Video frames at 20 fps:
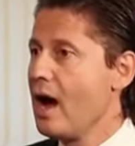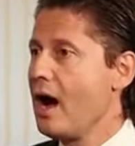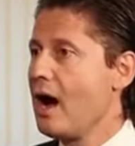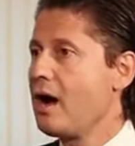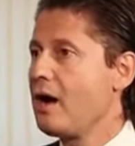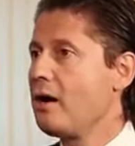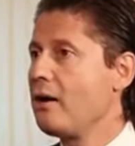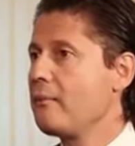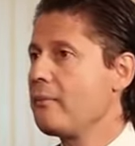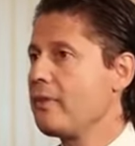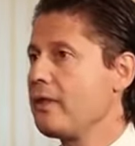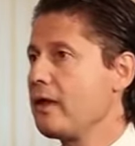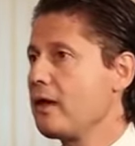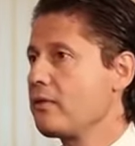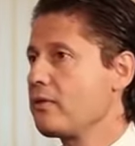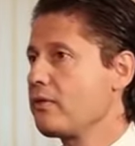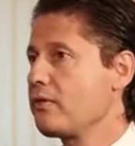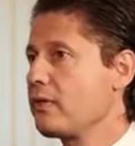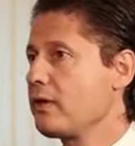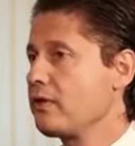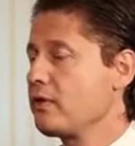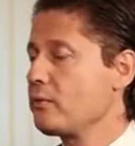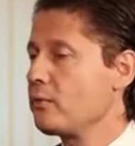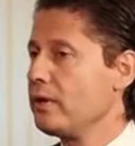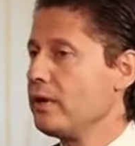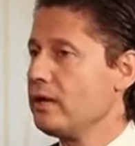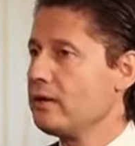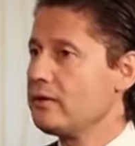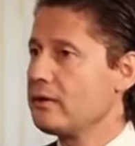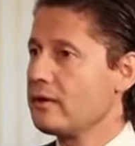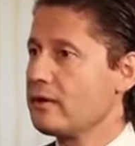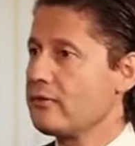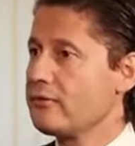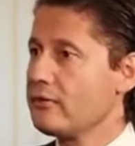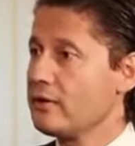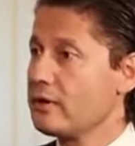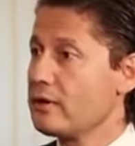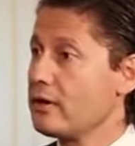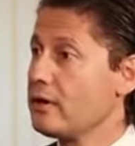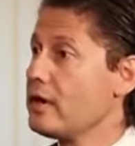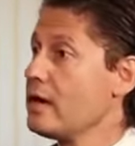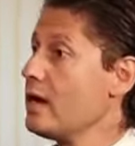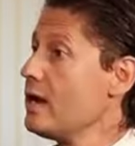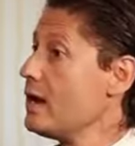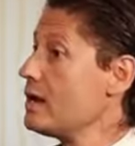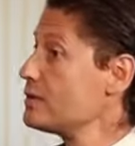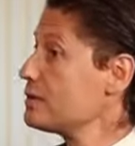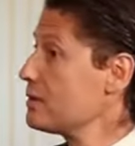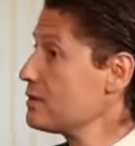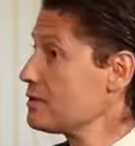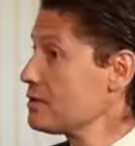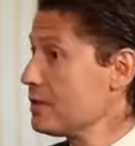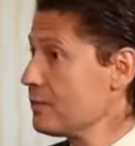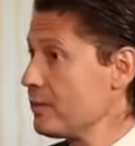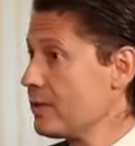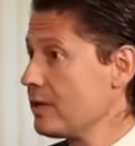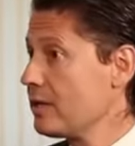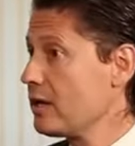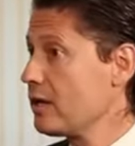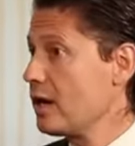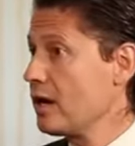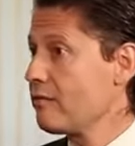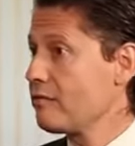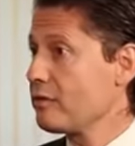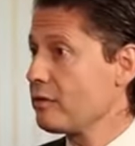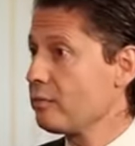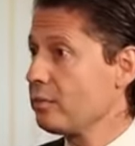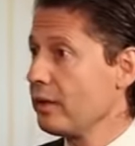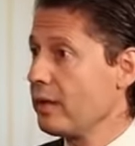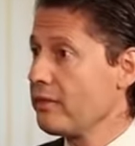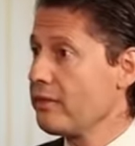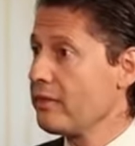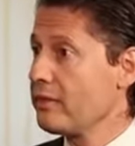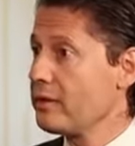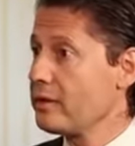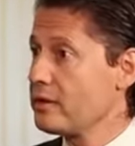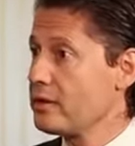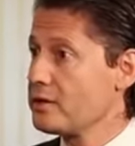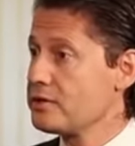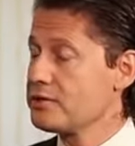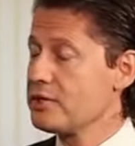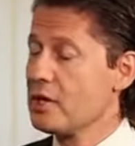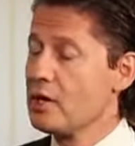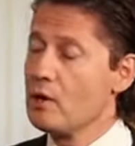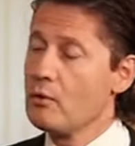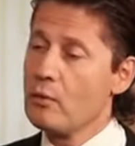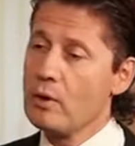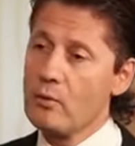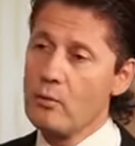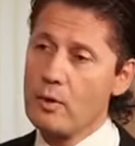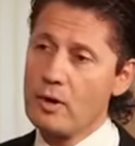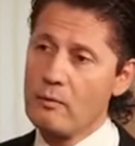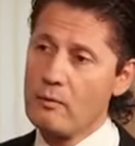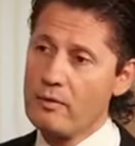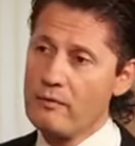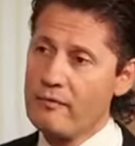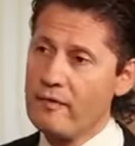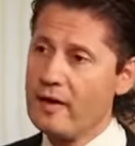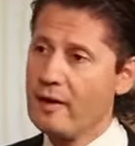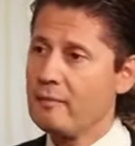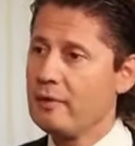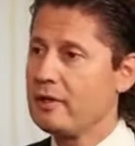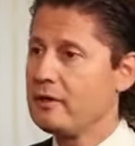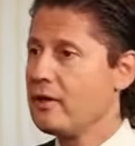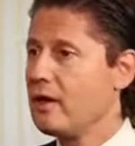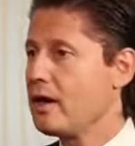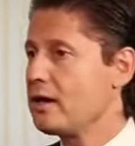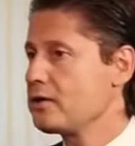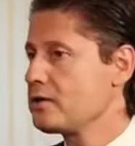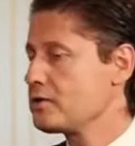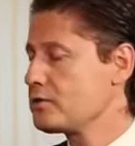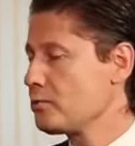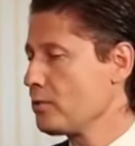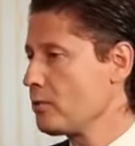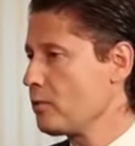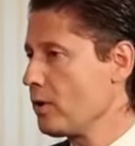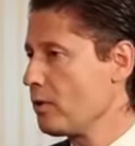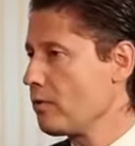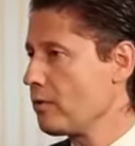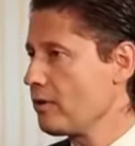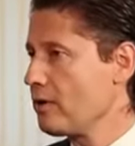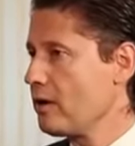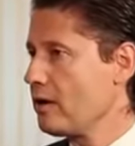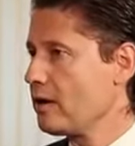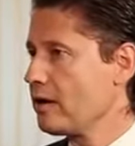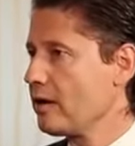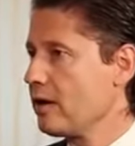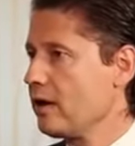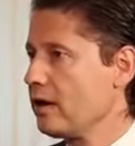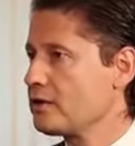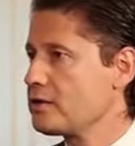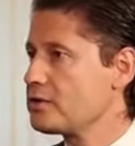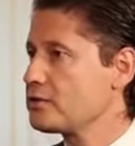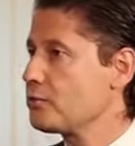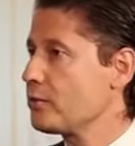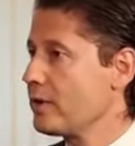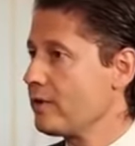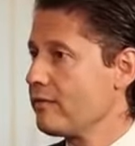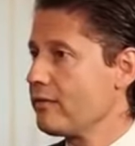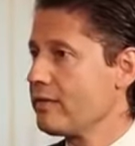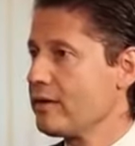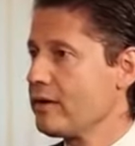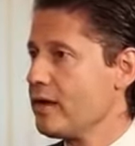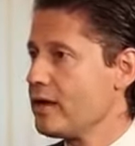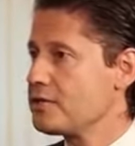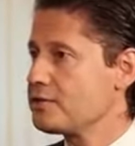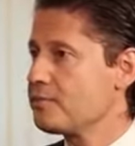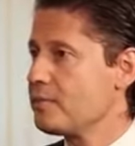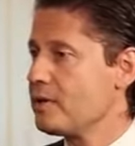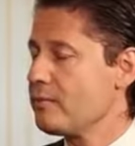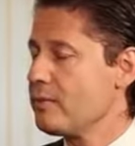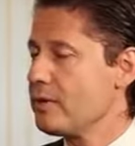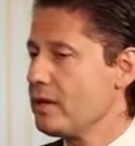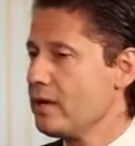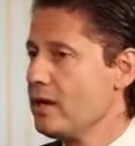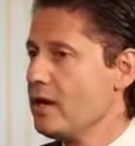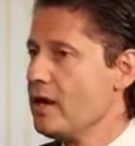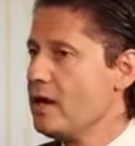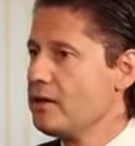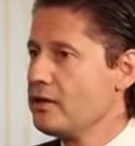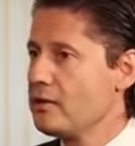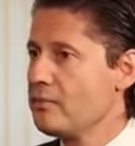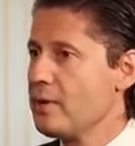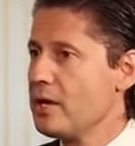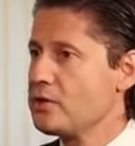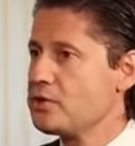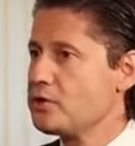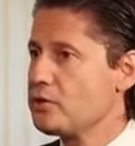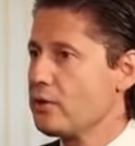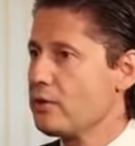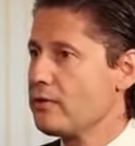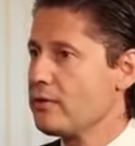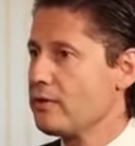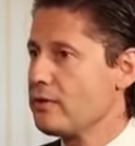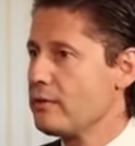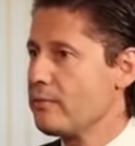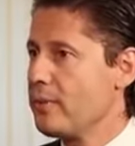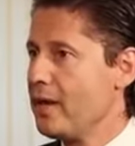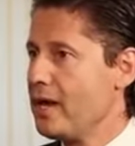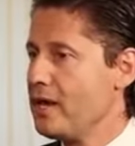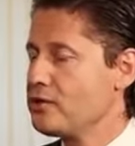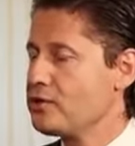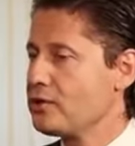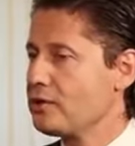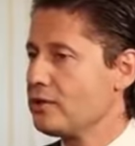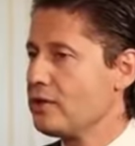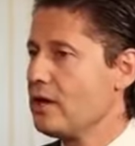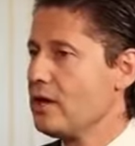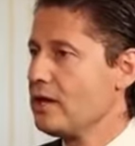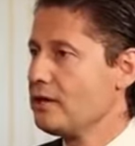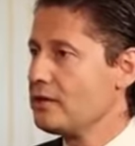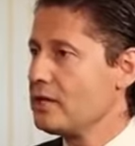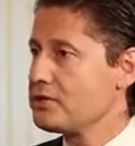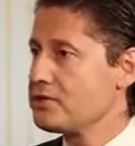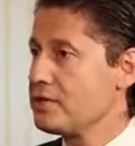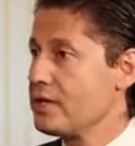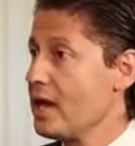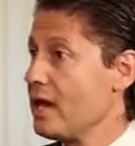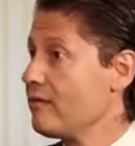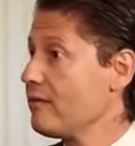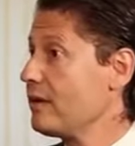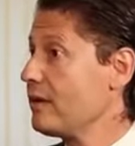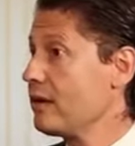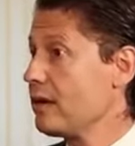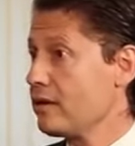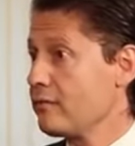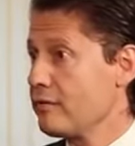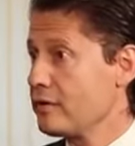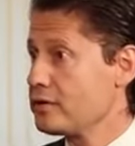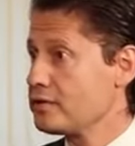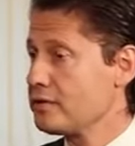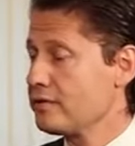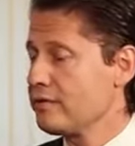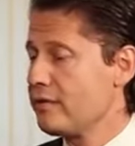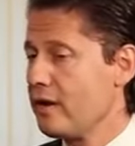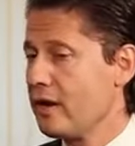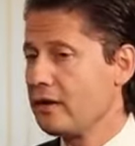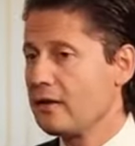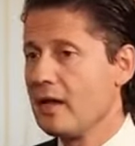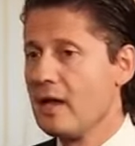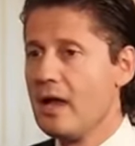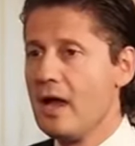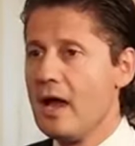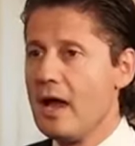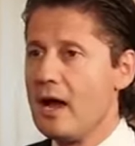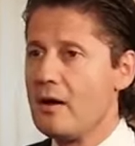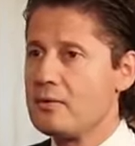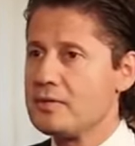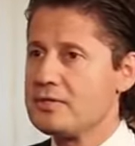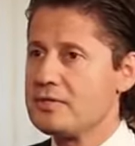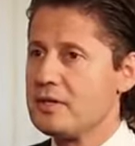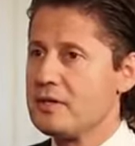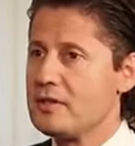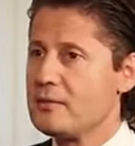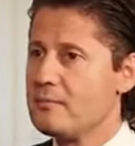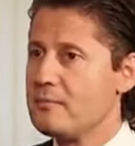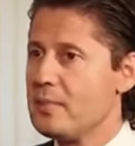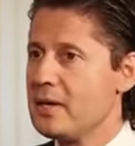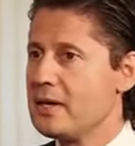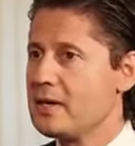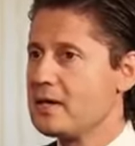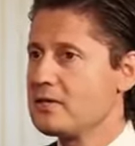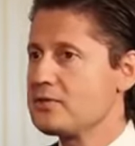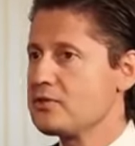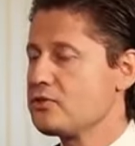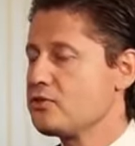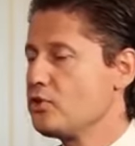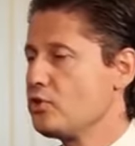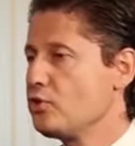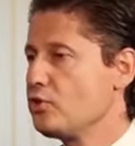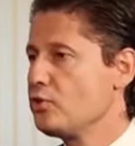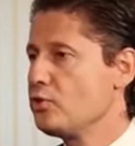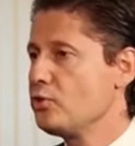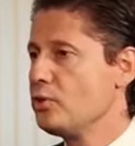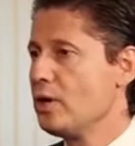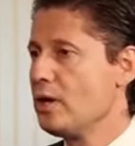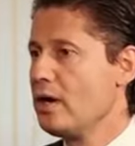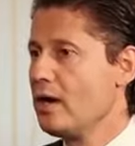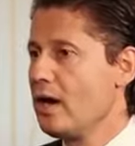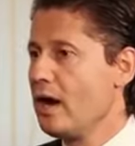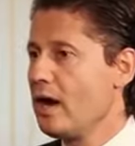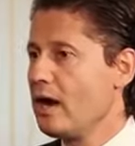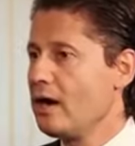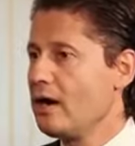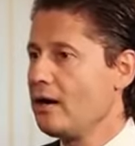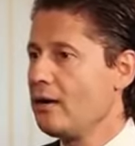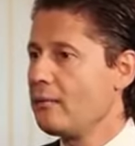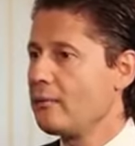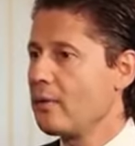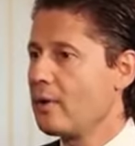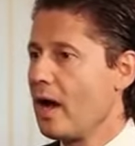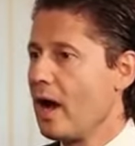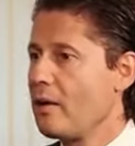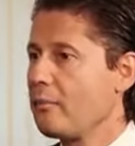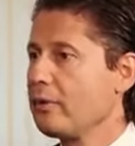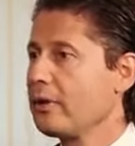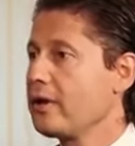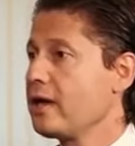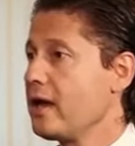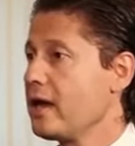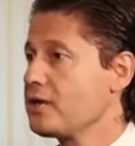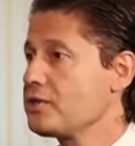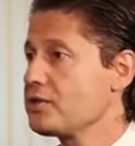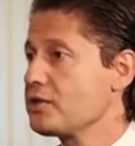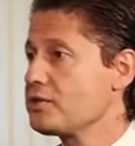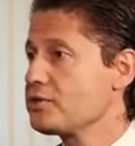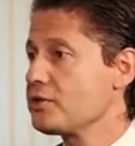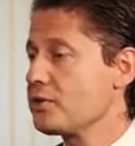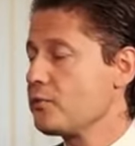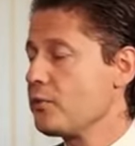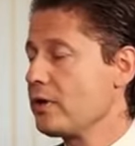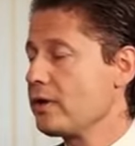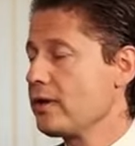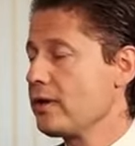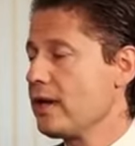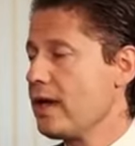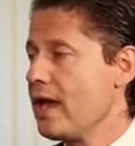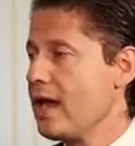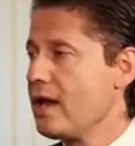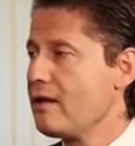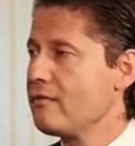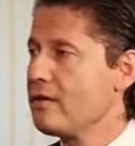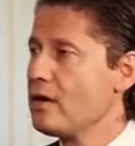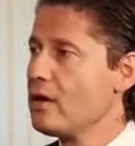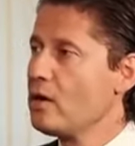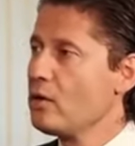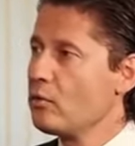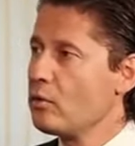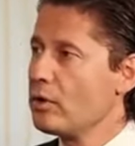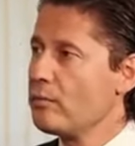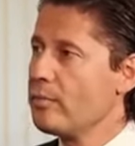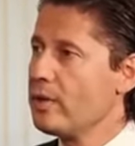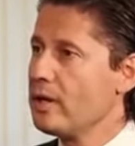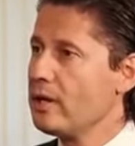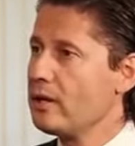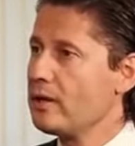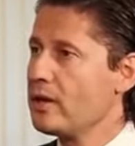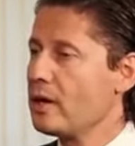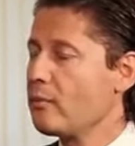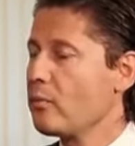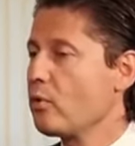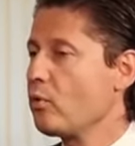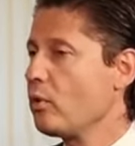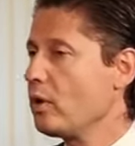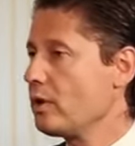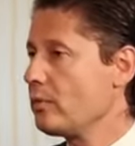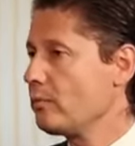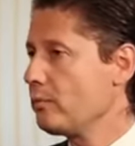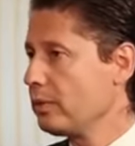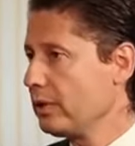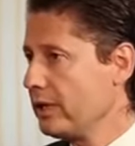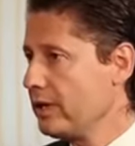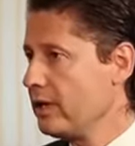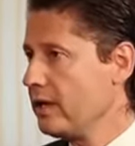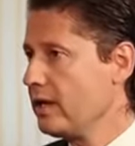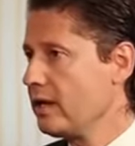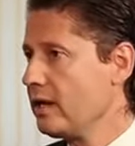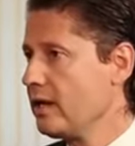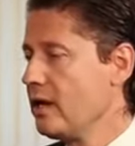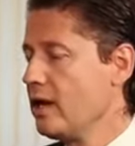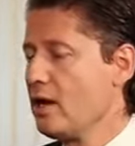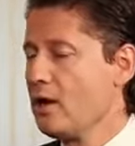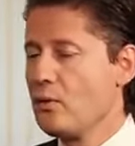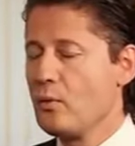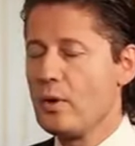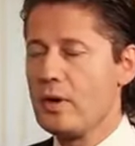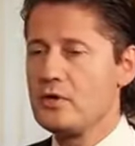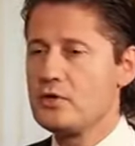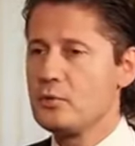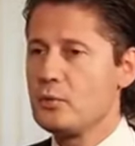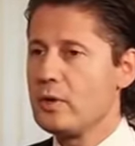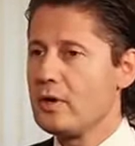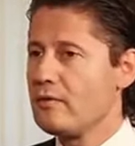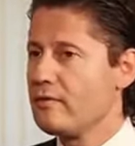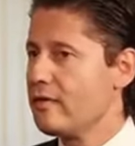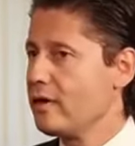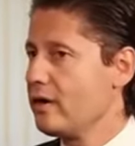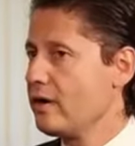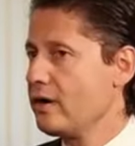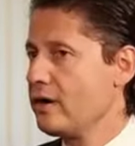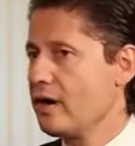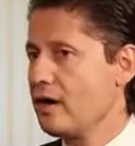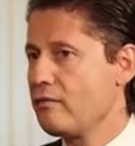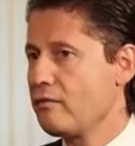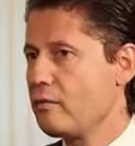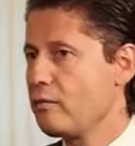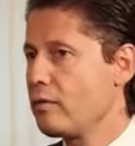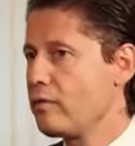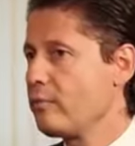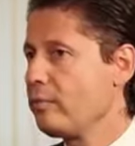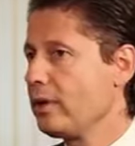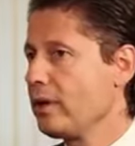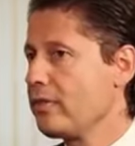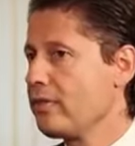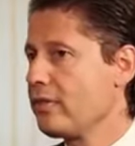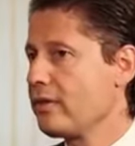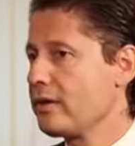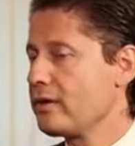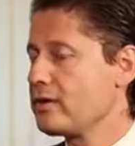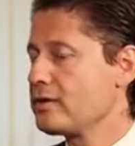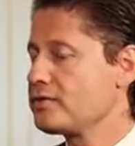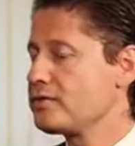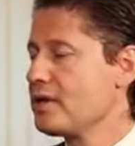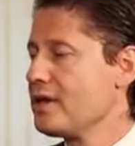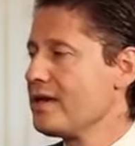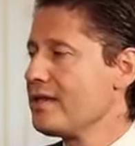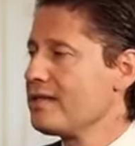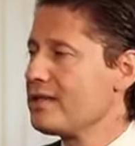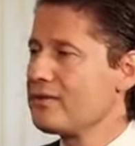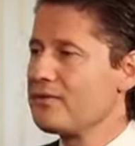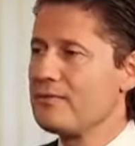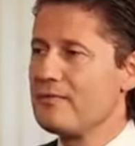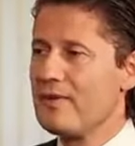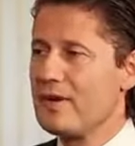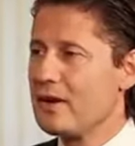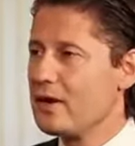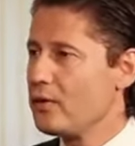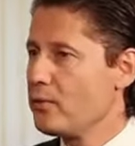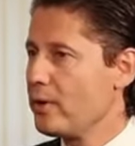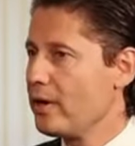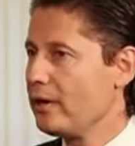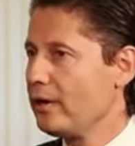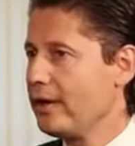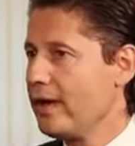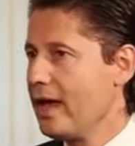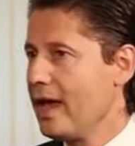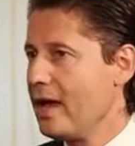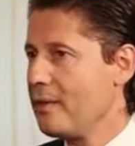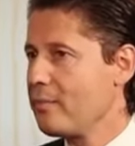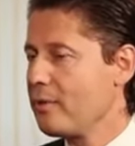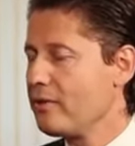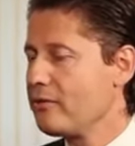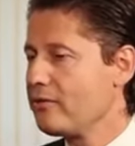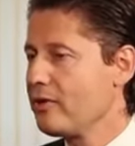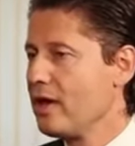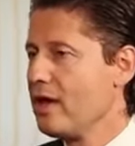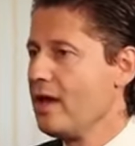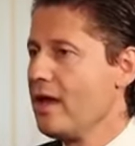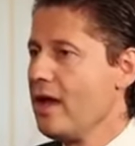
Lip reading: The other thing that we need to consider is, can somebody get off their blood thinners? We work with family doctors, we work with cardiologists, whatever the case may be, to make sure that the patient doesn't have any adverse effect. I would say the biggest two complications that one can have would be, number one, bleeding, which we are very careful with blood thinners. This very rarely happens.